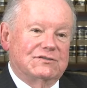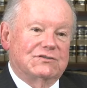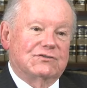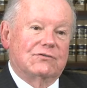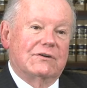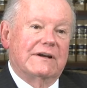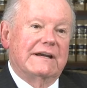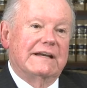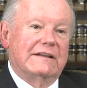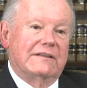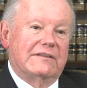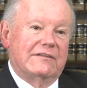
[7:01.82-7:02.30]

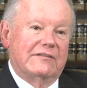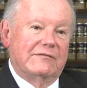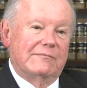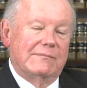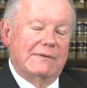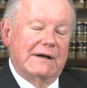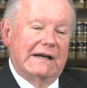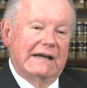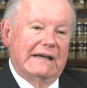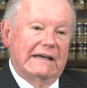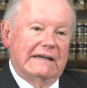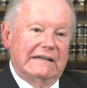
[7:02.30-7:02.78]
strength of
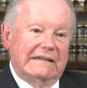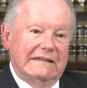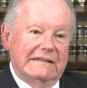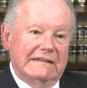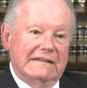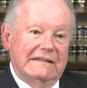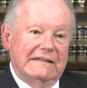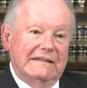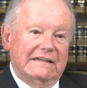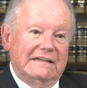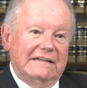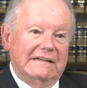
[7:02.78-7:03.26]
my,
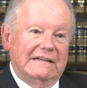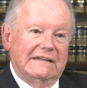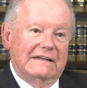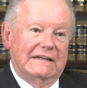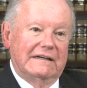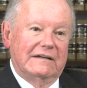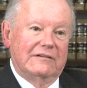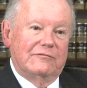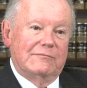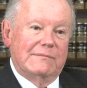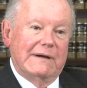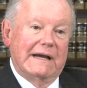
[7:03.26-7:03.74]

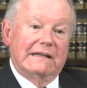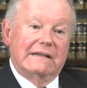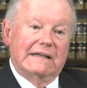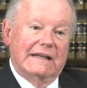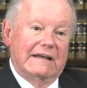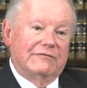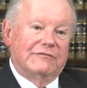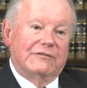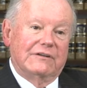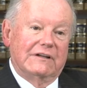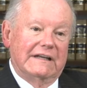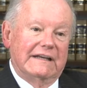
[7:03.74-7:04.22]
of my
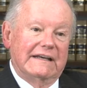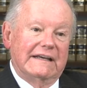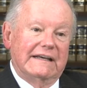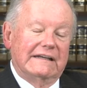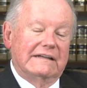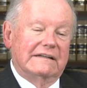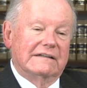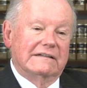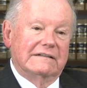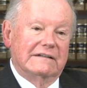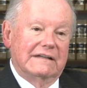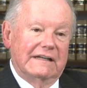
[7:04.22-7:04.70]
left
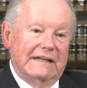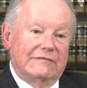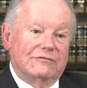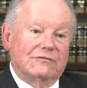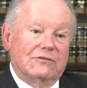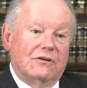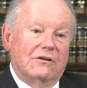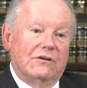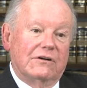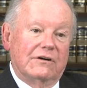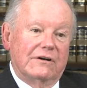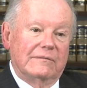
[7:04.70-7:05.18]
leg and
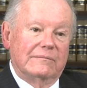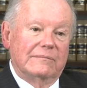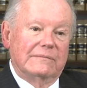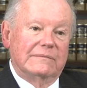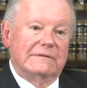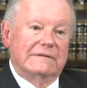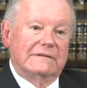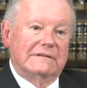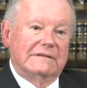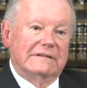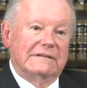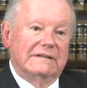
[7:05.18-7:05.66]
left
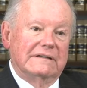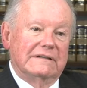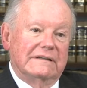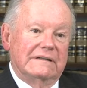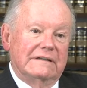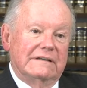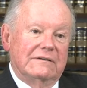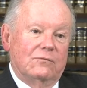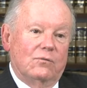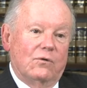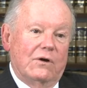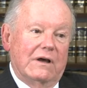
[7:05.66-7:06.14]
arm
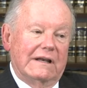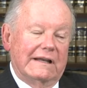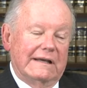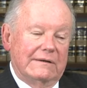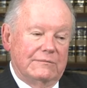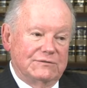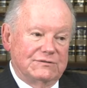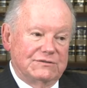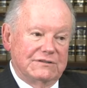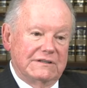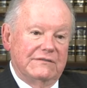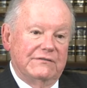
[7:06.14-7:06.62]
uh, while
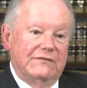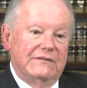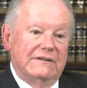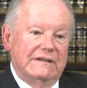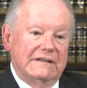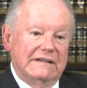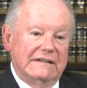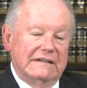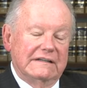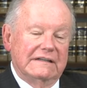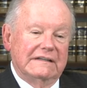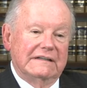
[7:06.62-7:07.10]
I was in
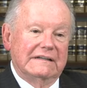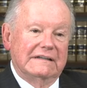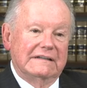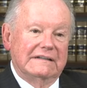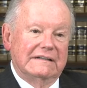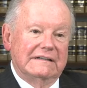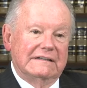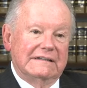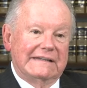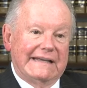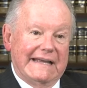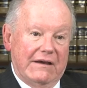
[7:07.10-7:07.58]
the
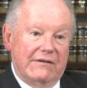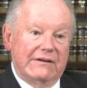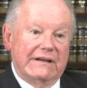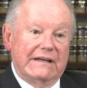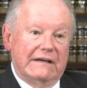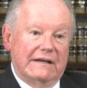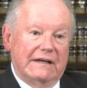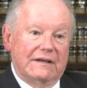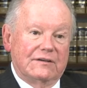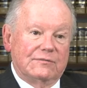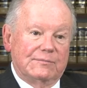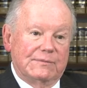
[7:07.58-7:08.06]

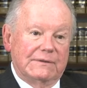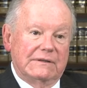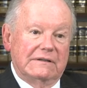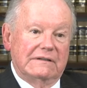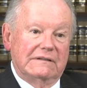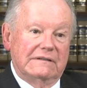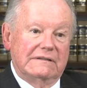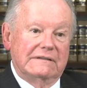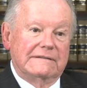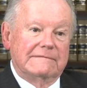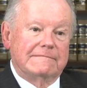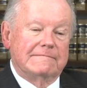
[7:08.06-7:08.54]
county
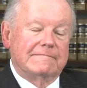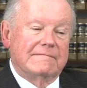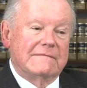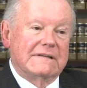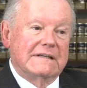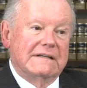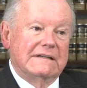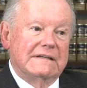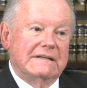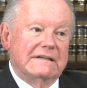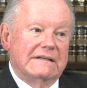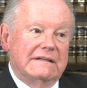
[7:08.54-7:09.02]
hospital.
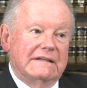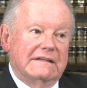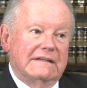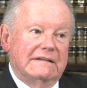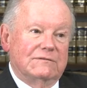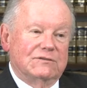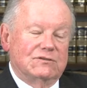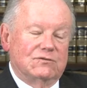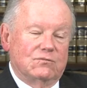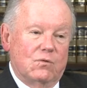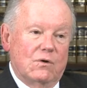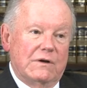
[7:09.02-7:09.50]

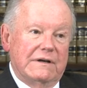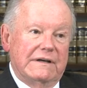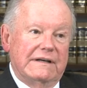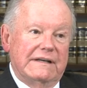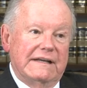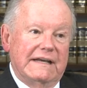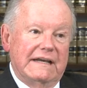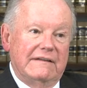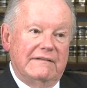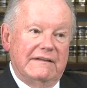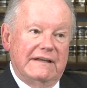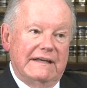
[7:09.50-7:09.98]
There was one
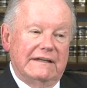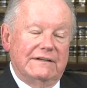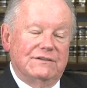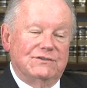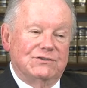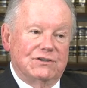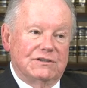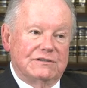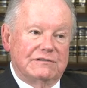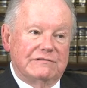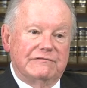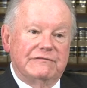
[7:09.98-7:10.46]
day they had
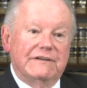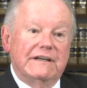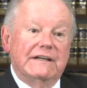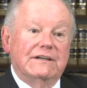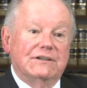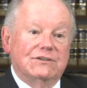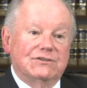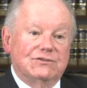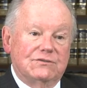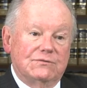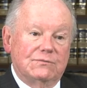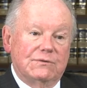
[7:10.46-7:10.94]
just
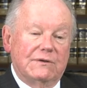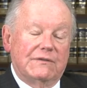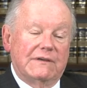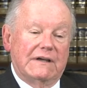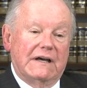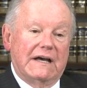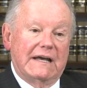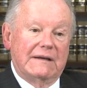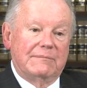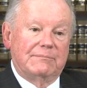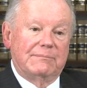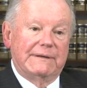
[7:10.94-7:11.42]
finished with
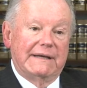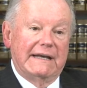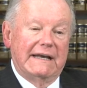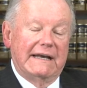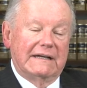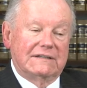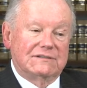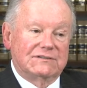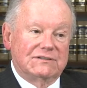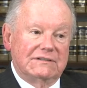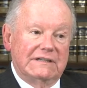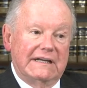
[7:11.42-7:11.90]
the hot
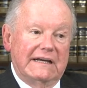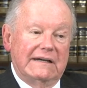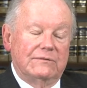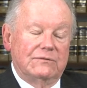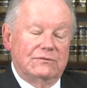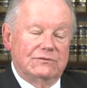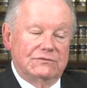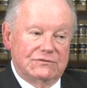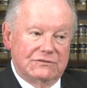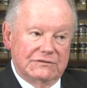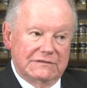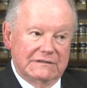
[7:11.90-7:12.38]
packs, and I
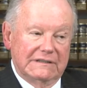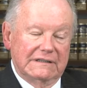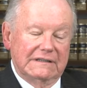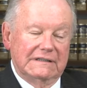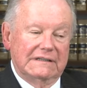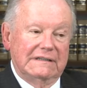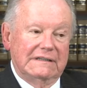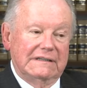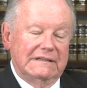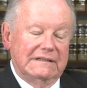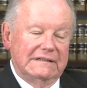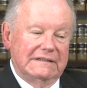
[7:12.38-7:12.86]
was
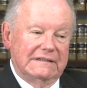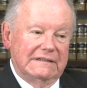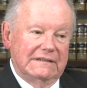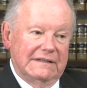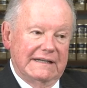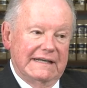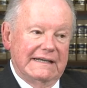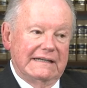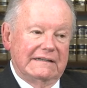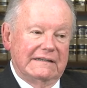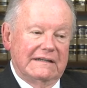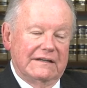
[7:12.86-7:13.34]

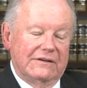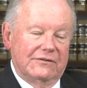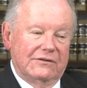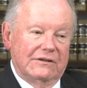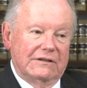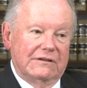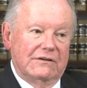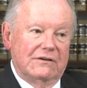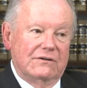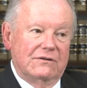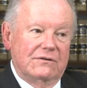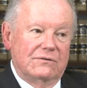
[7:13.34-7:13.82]
laying there
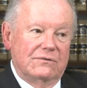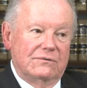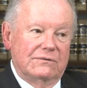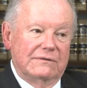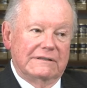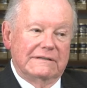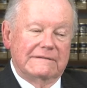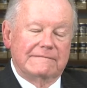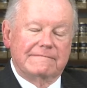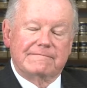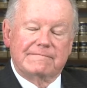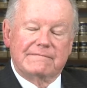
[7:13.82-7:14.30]

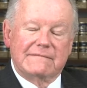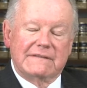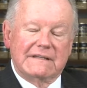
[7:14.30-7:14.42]
alone.